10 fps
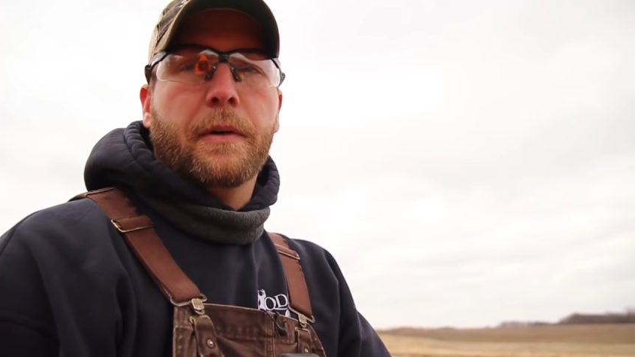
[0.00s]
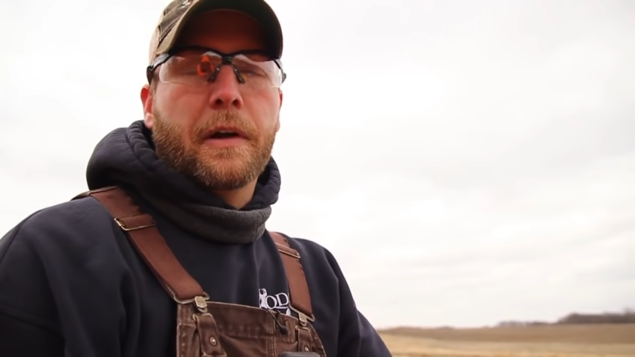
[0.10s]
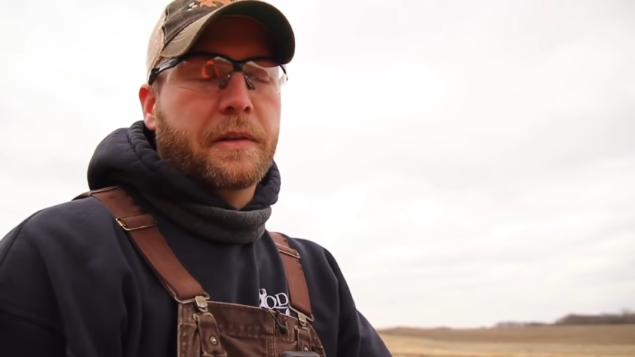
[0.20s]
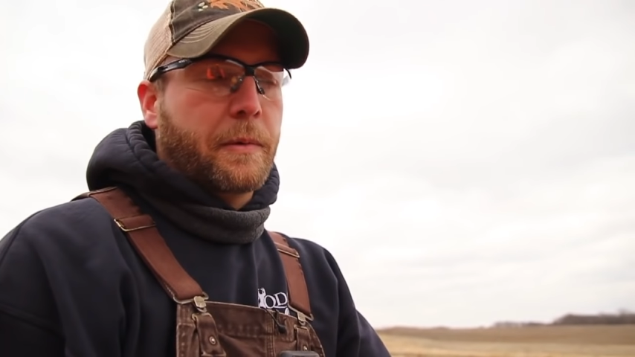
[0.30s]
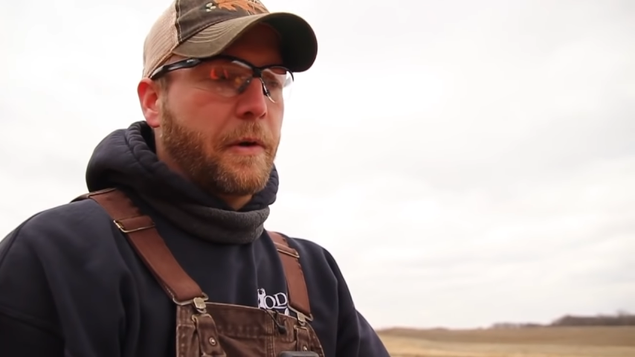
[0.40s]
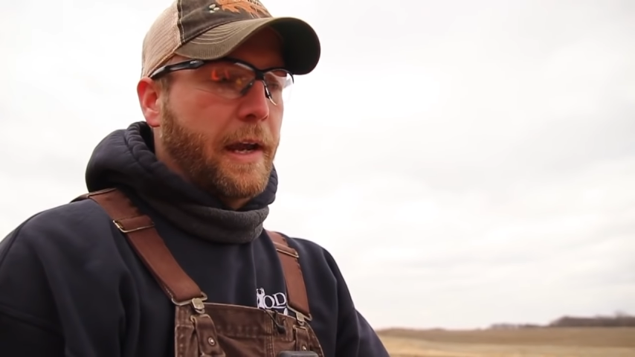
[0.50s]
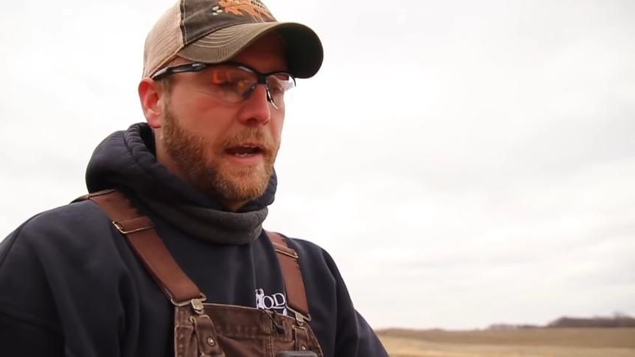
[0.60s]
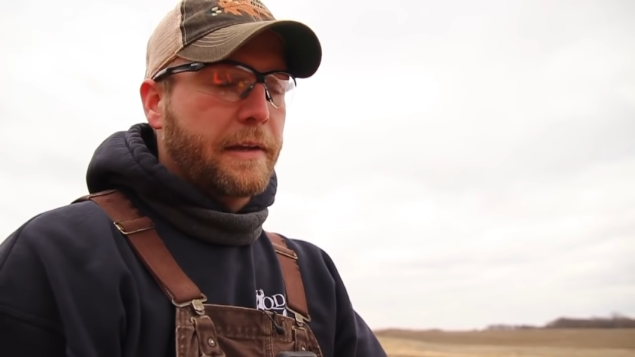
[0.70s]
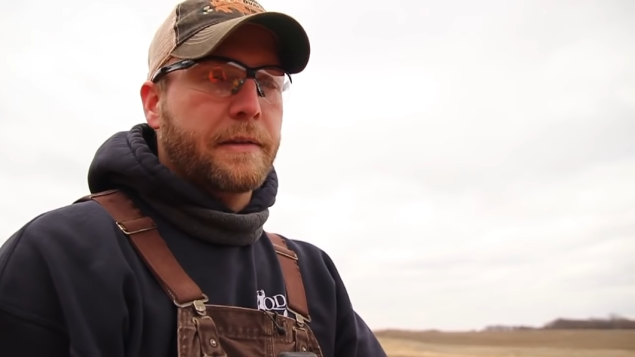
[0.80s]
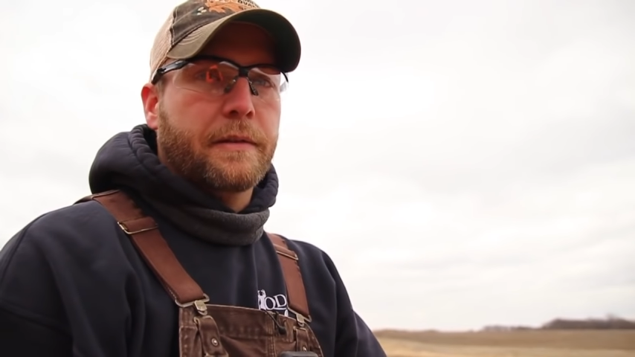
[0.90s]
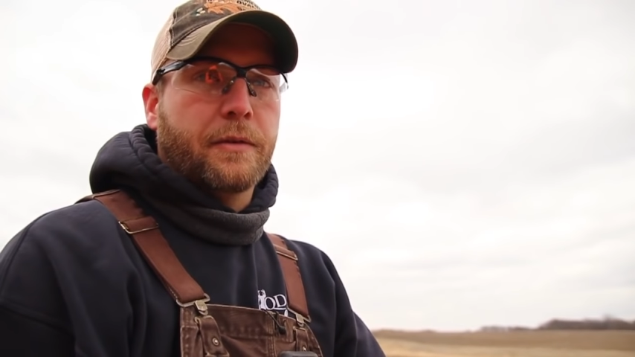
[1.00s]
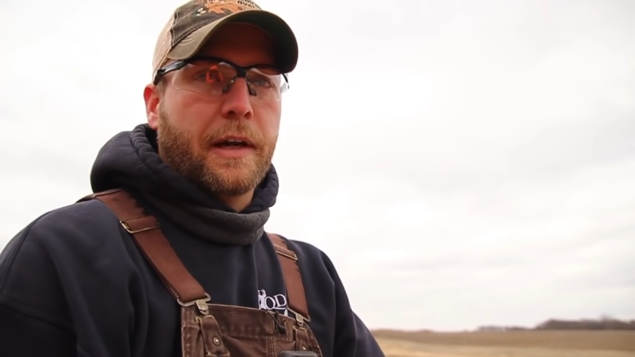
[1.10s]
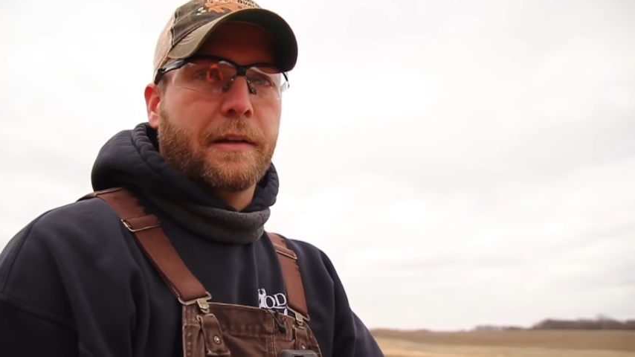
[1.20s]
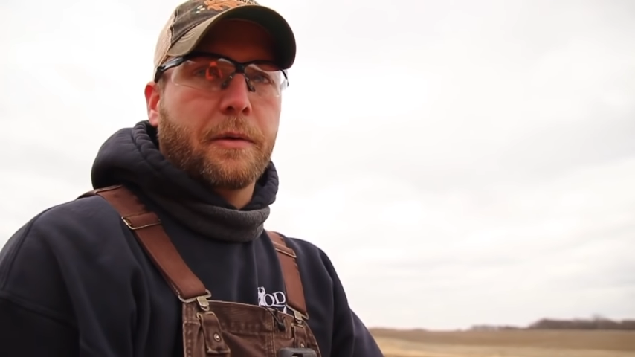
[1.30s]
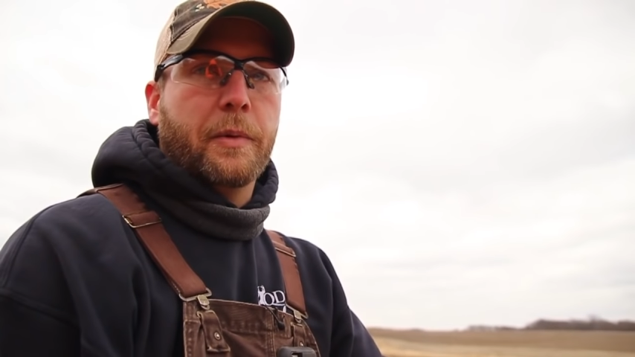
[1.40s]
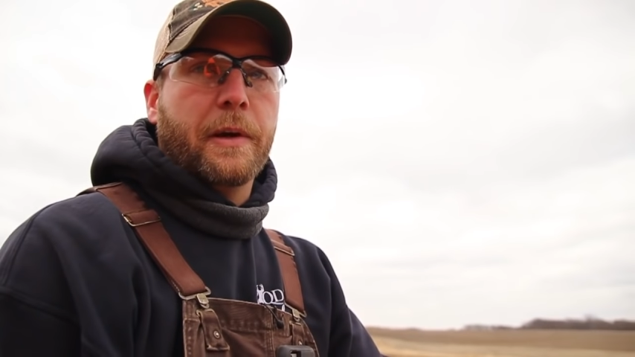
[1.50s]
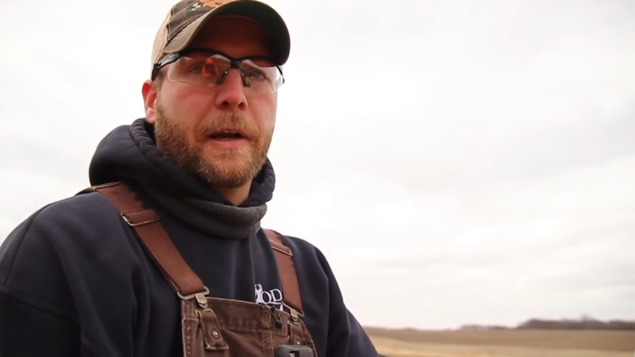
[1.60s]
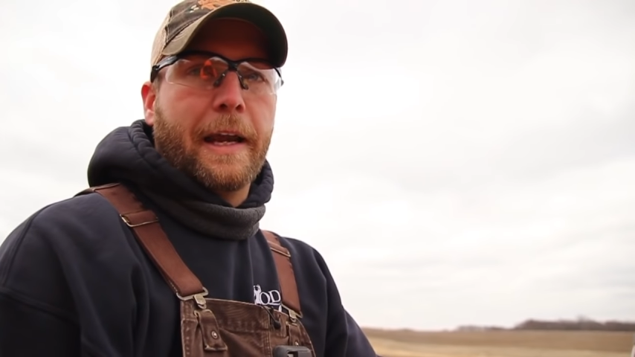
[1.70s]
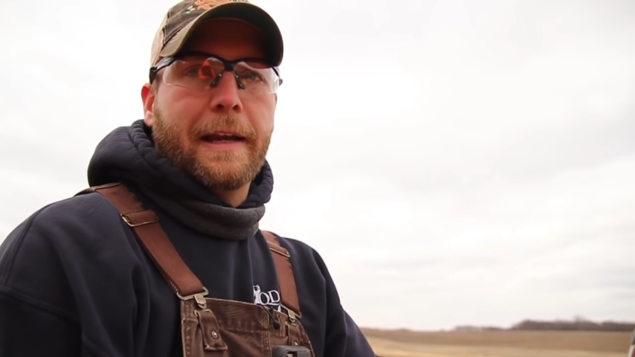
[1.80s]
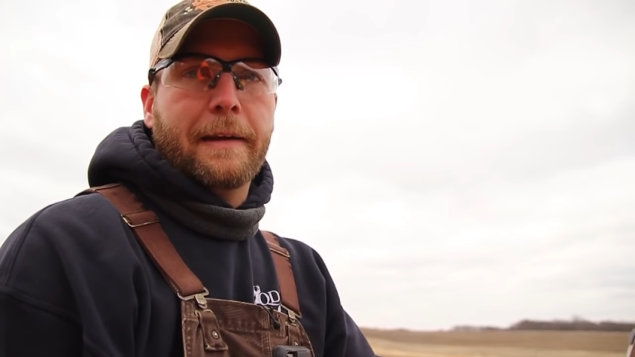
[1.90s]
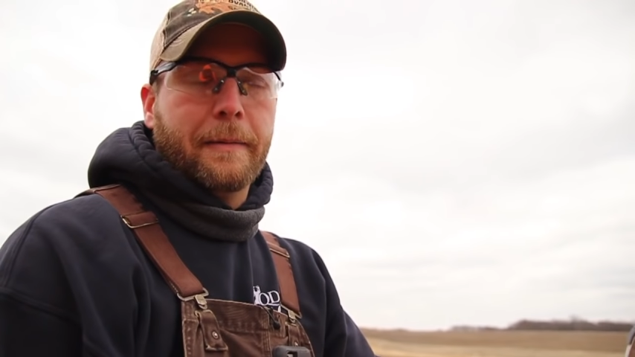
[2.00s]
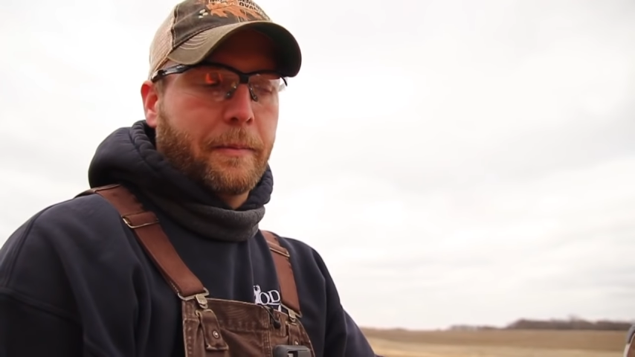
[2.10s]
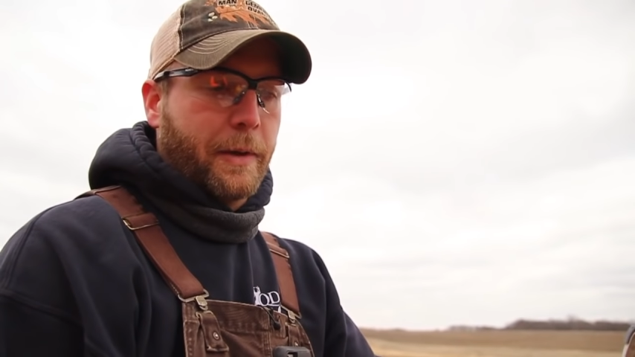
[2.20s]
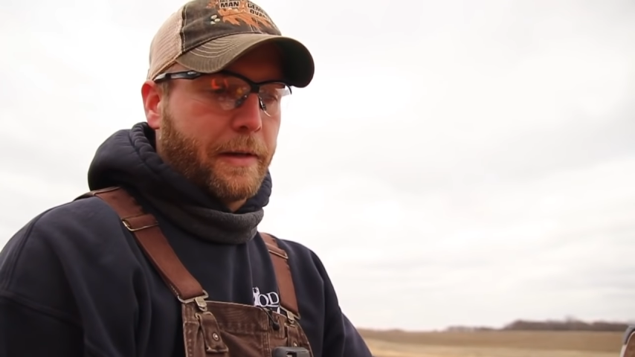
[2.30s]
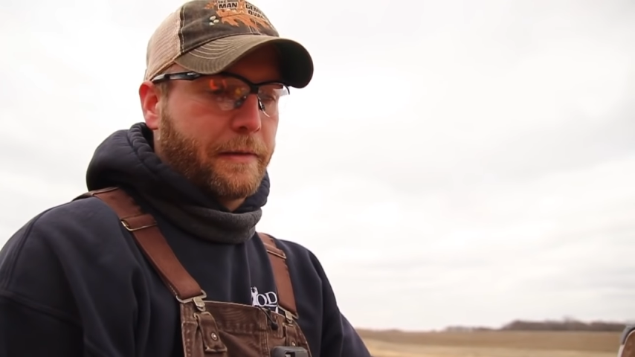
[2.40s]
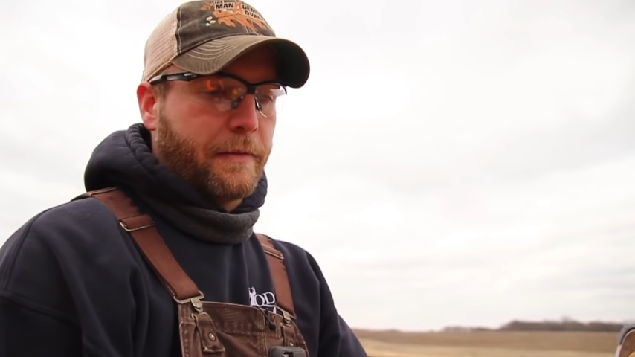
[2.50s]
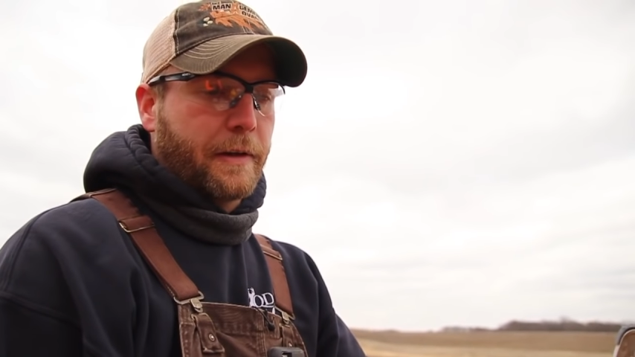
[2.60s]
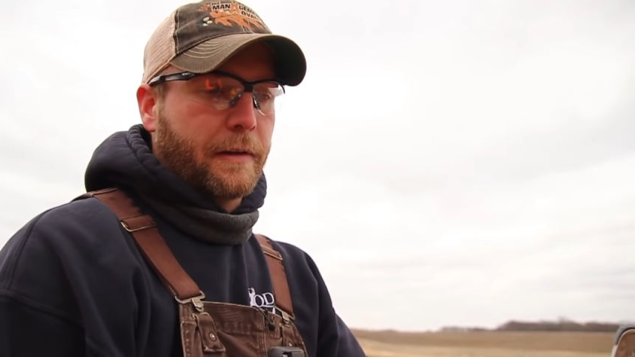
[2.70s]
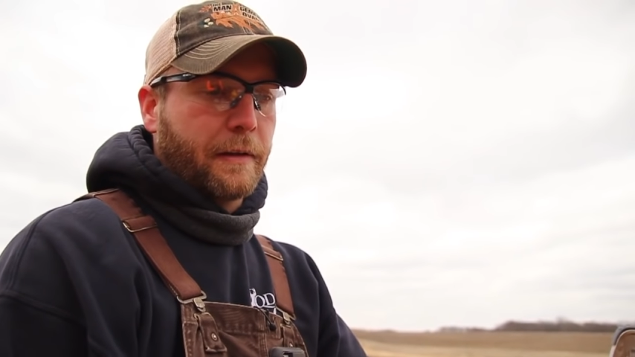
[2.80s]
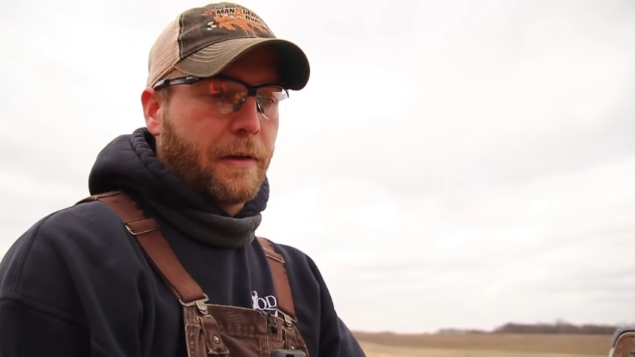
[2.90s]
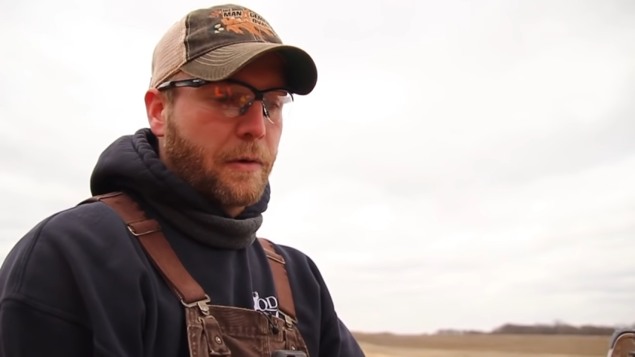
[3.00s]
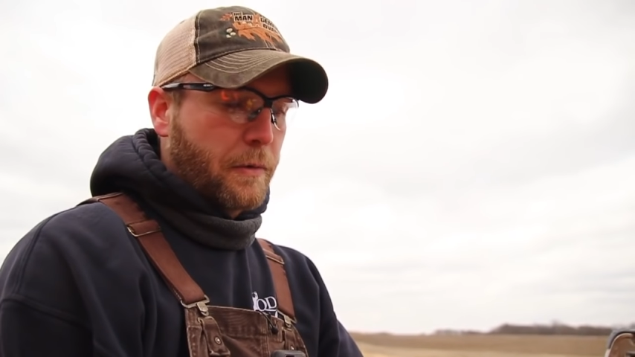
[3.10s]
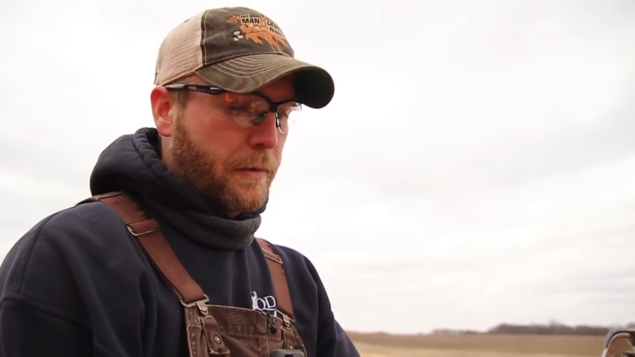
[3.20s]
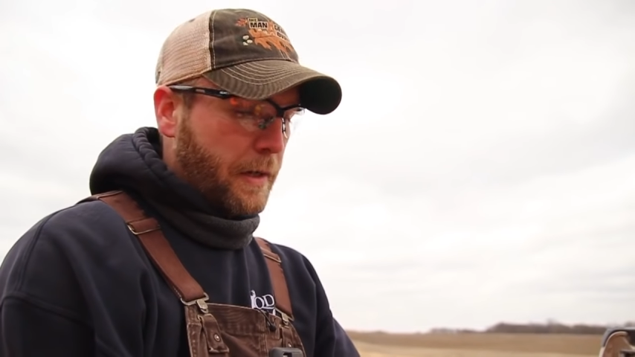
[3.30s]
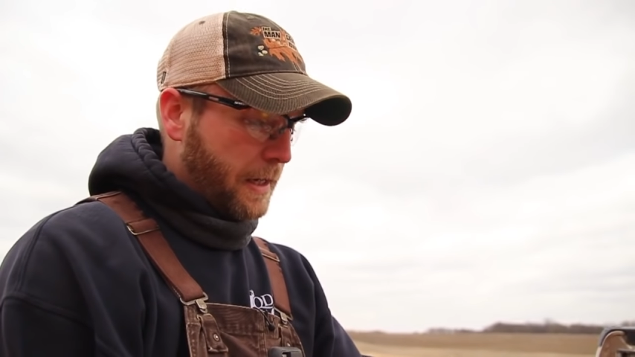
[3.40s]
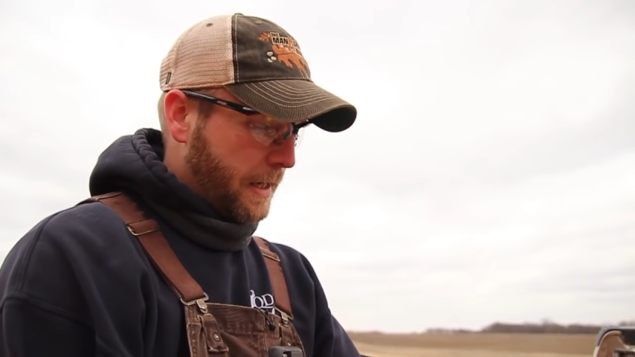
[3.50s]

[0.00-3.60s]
Crossbow has Triclopyr in it, but it's very low,